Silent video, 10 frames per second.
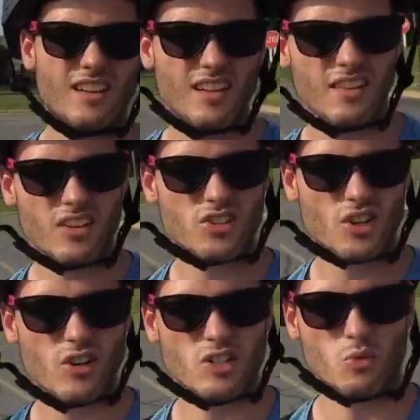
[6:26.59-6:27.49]
This
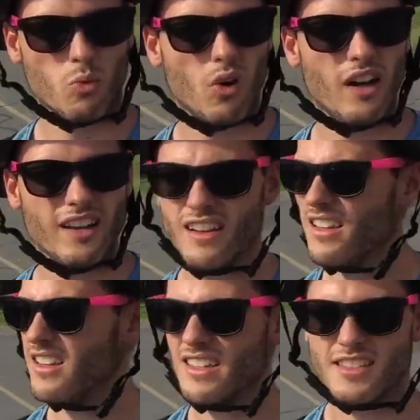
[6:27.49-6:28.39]
sure is one
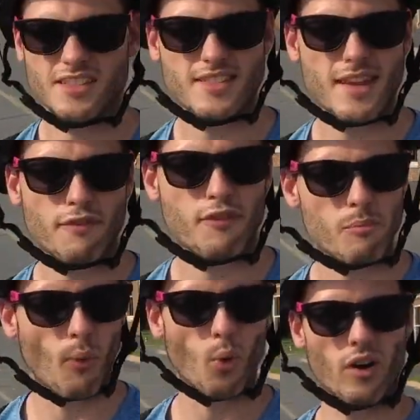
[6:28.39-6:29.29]
stiff
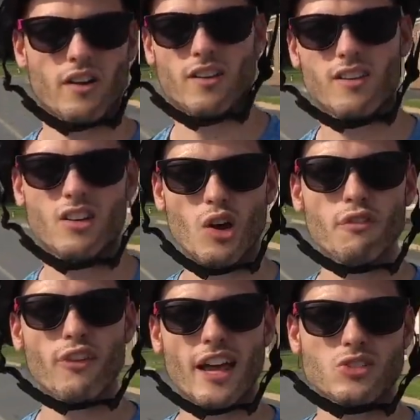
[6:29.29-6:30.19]
board. No
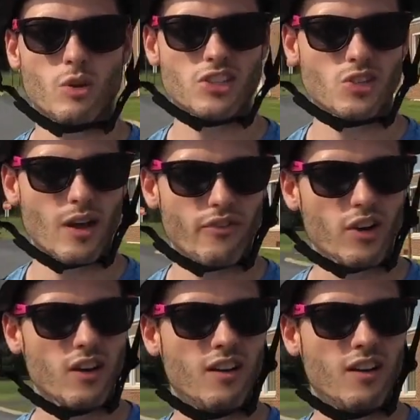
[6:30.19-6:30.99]
flex whatsoever.